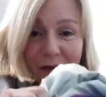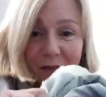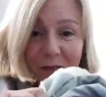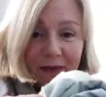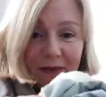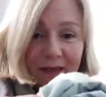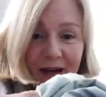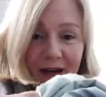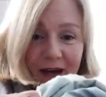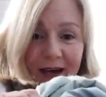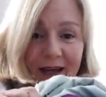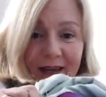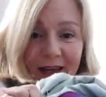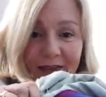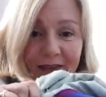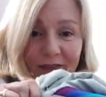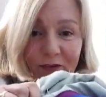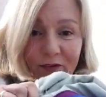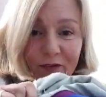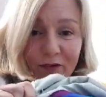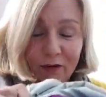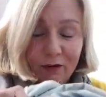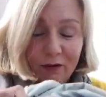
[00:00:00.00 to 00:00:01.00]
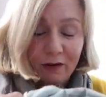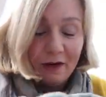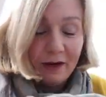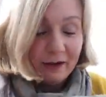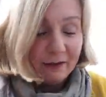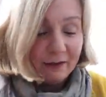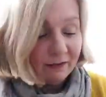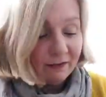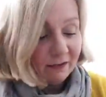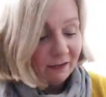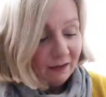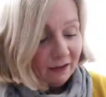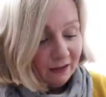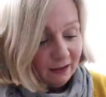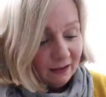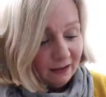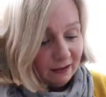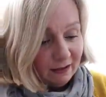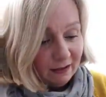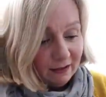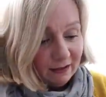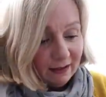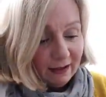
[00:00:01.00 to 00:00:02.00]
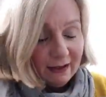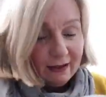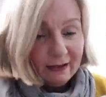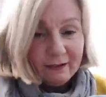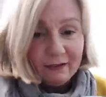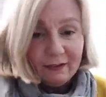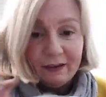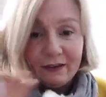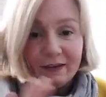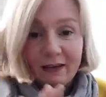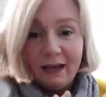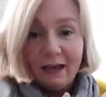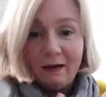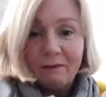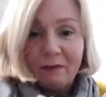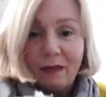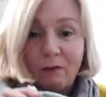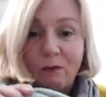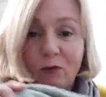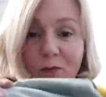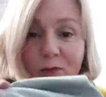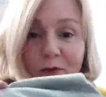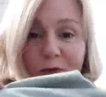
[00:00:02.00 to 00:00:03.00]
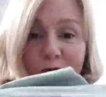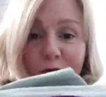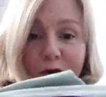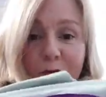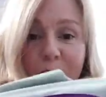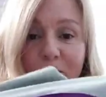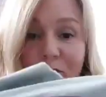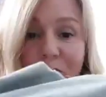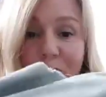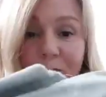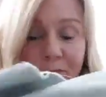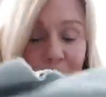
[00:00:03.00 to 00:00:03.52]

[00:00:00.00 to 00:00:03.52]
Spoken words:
But yeah, I like the two lines, and yeah, I will be doing more.